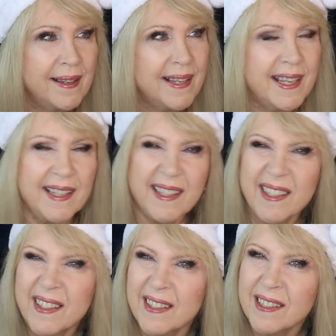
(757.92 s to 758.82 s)
and
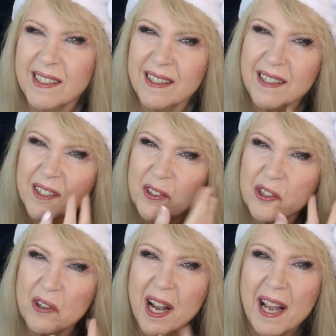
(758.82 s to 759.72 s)
it's a little
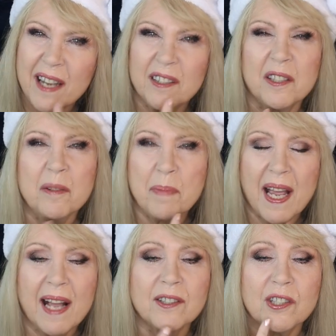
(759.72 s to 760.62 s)
dry, a little
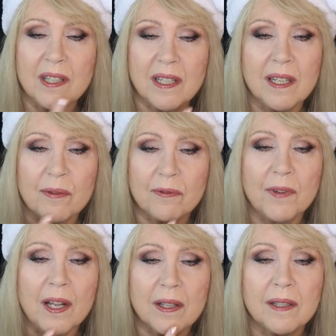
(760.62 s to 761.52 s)
patchy.
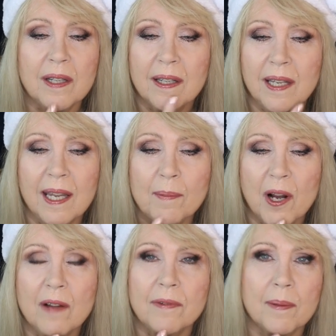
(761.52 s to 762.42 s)
It came
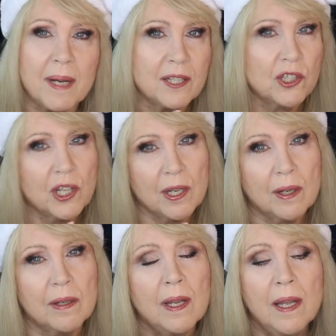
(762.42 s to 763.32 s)
off on my
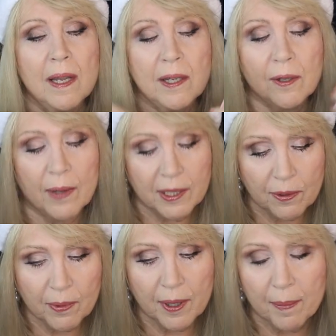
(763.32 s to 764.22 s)
chin. You know, I
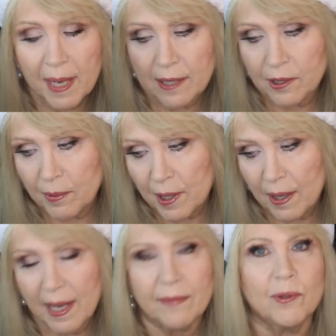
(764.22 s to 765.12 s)
do wear a mask. We
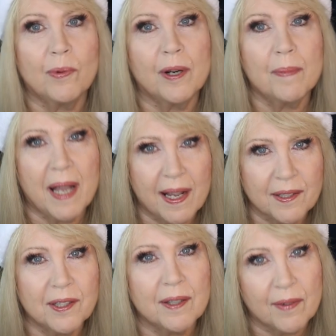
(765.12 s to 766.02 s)
all have to wear
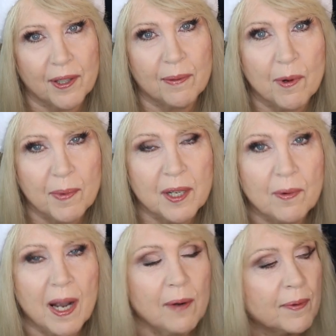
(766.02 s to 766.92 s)
masks and everything when we
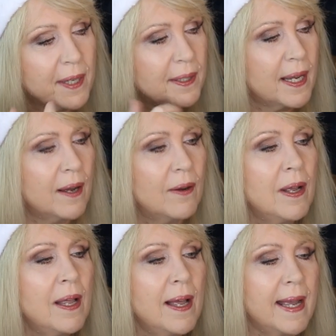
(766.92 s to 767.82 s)
go out right now.
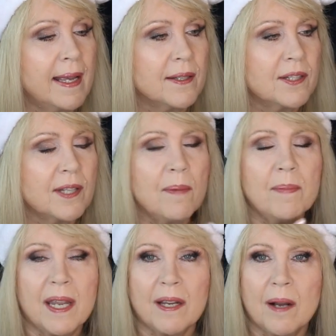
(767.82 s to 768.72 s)
And some
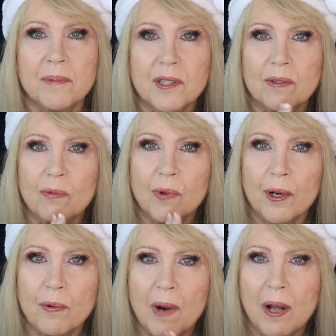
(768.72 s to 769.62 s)
makeups
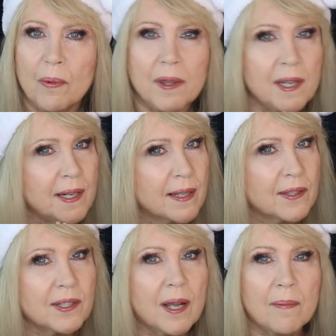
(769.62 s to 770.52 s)
work well with it and
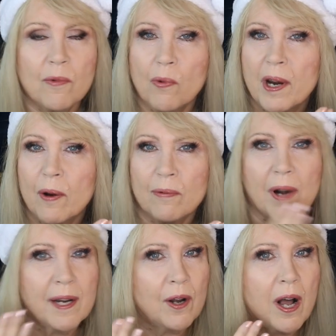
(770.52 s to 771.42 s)
some wear
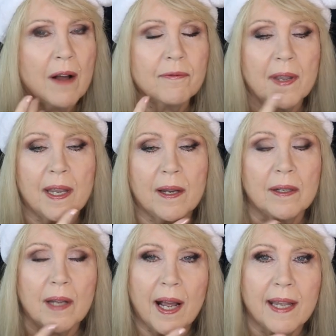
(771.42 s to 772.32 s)
right off.
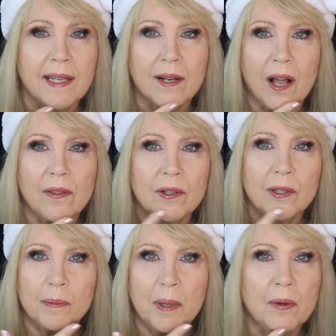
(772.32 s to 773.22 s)
And I get all the
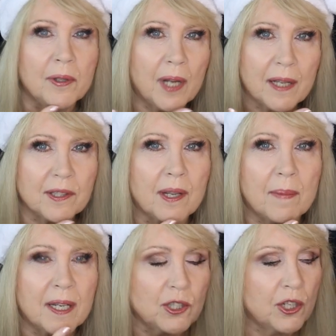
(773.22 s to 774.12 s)
little polka dots on
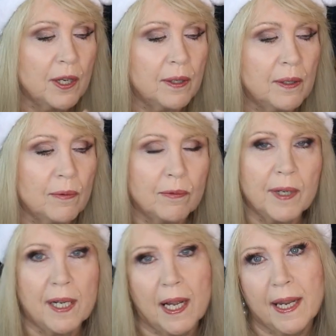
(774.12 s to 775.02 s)
my chin
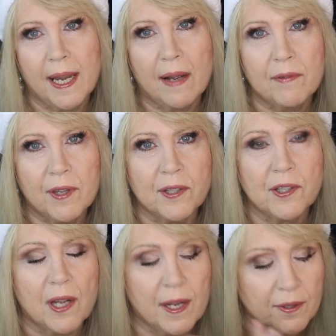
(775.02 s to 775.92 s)
when I have
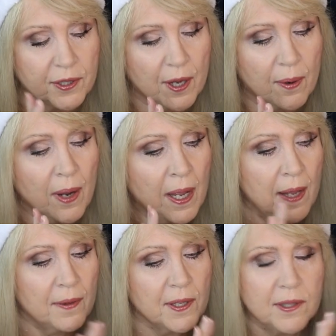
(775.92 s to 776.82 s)
this on. So
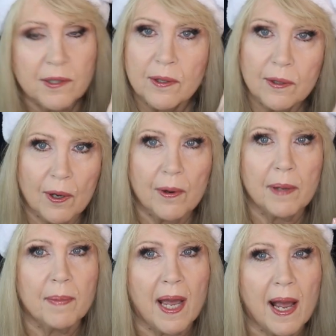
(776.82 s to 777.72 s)
this is
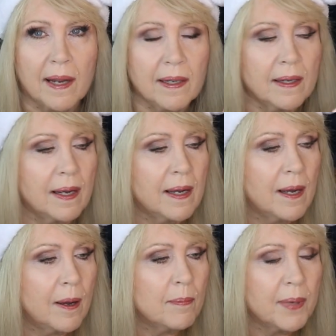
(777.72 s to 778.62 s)
going back,
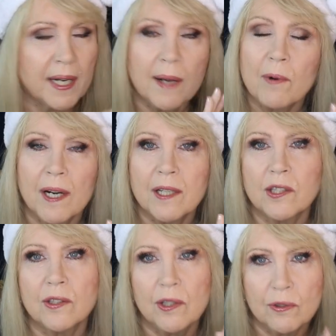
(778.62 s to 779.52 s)
but I wanted
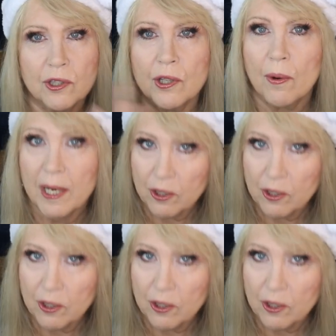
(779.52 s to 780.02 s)
you to know I